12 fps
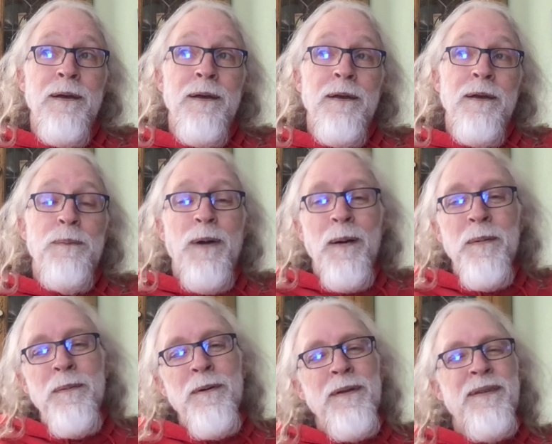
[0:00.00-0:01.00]
You
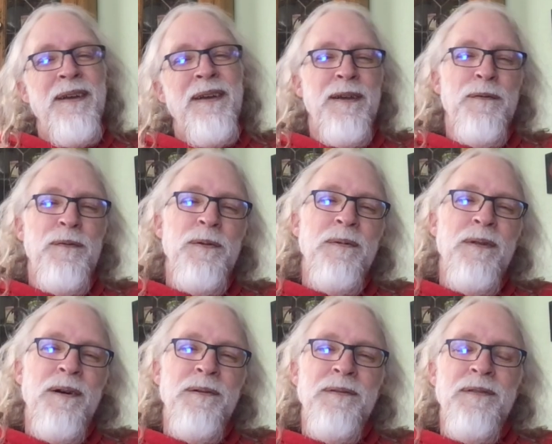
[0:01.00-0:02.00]
probably want to take a few
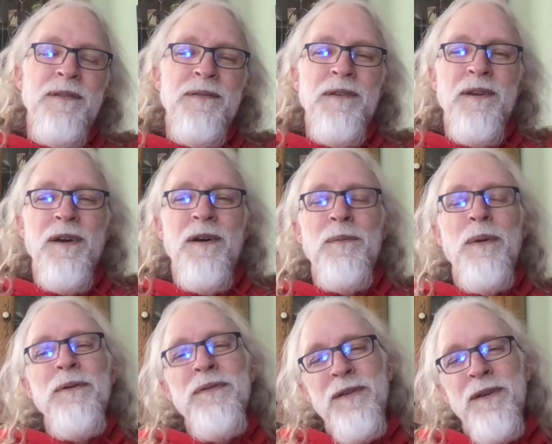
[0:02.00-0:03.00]
notes as you go.
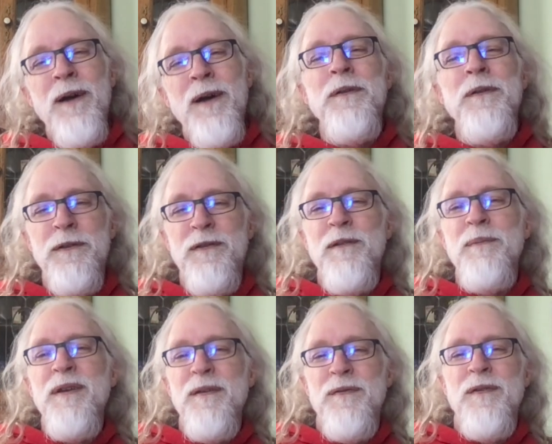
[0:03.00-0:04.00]
Mostly I want this to
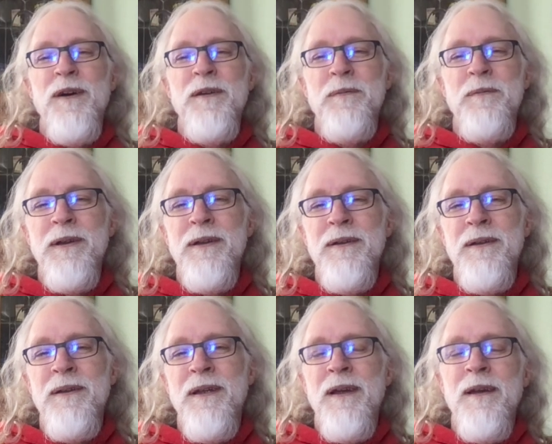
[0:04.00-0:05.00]
be a fun
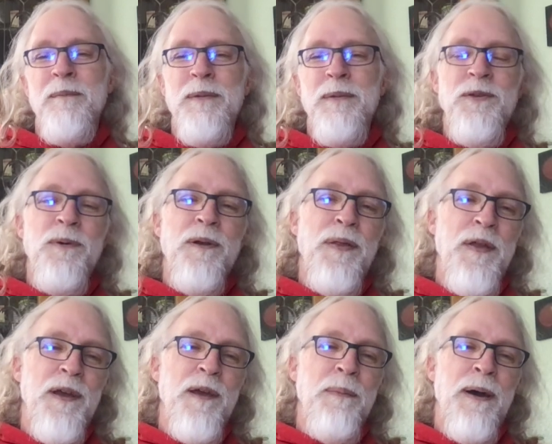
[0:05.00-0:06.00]
read, but you want to
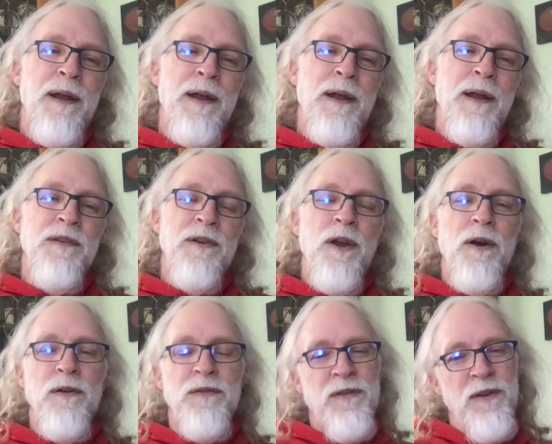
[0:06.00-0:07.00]
think about it as you
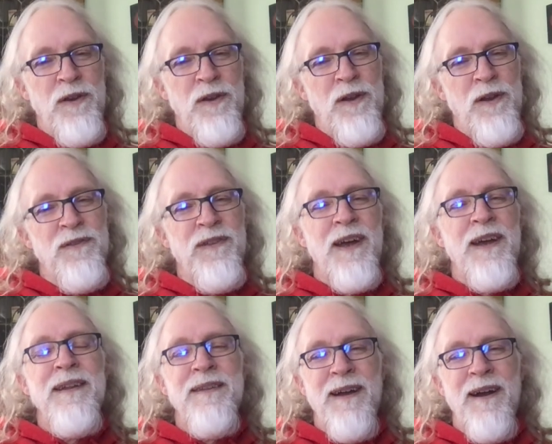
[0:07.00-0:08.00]
go so you don't just
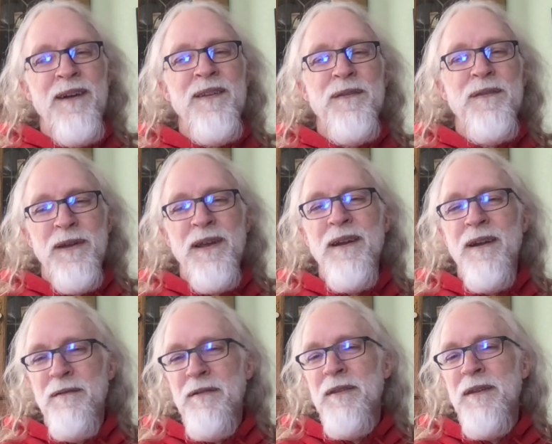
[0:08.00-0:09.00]
entirely forget
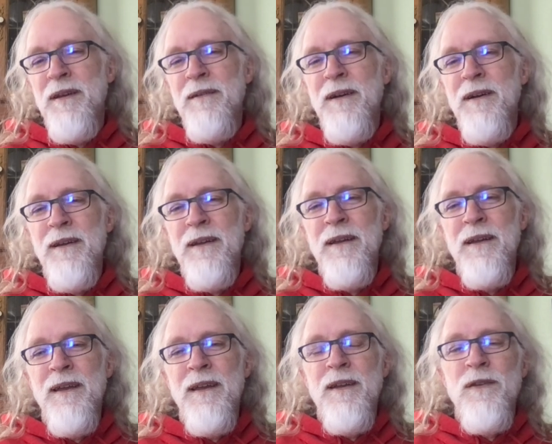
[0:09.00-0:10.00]
everything, right?
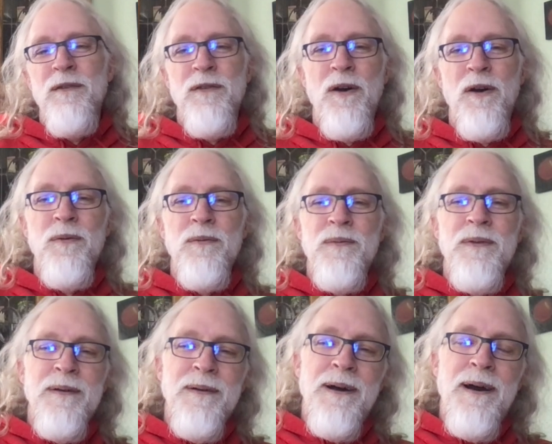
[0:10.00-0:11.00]
So
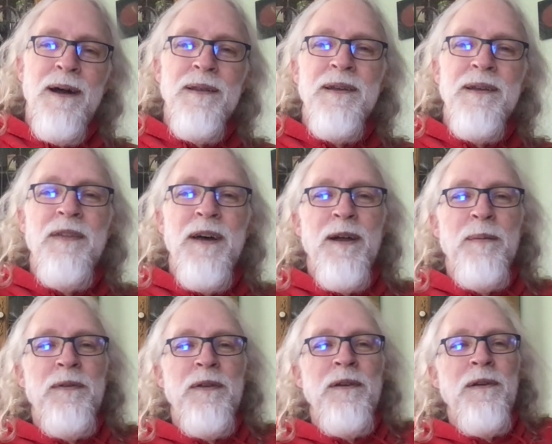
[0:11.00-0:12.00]
I'll leave that
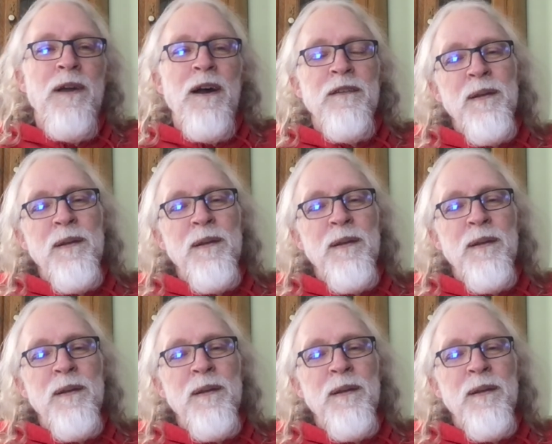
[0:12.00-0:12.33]
up to you guys.